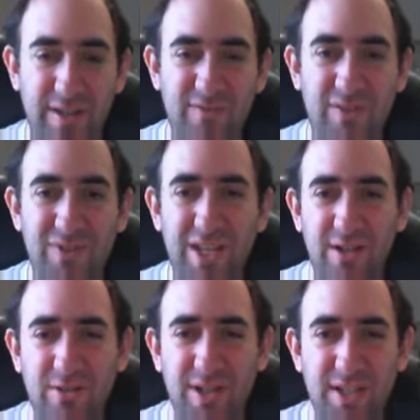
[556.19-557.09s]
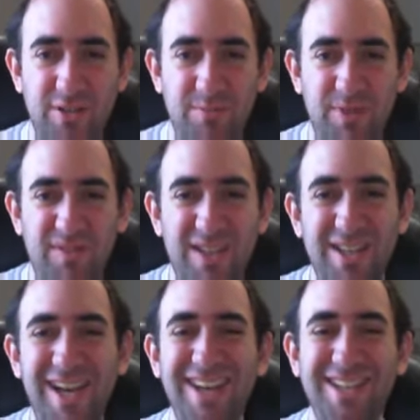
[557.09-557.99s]
And the I could be there.
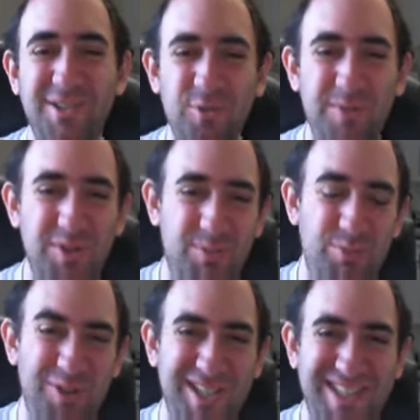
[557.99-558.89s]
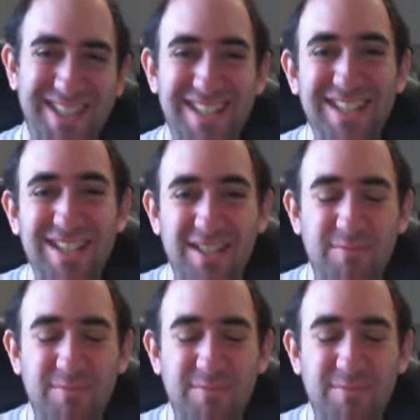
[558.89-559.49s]
It's almost pristine,